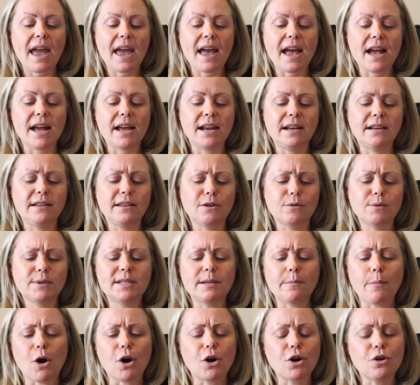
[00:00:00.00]
And there were
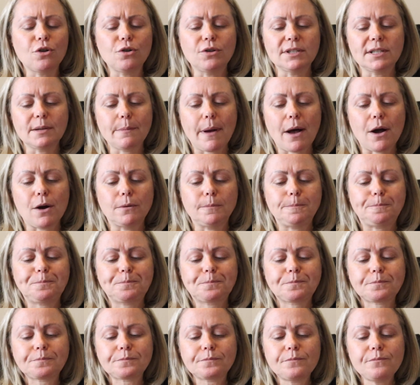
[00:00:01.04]
some articles about
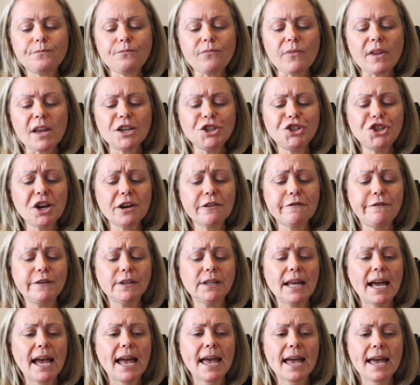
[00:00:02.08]

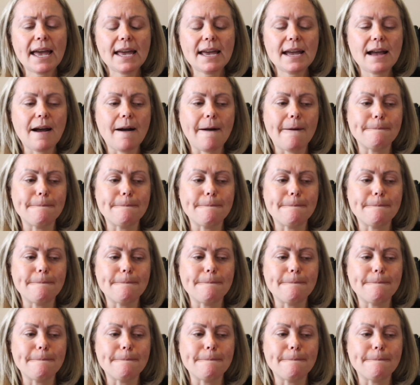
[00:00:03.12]
Chick-fil-A,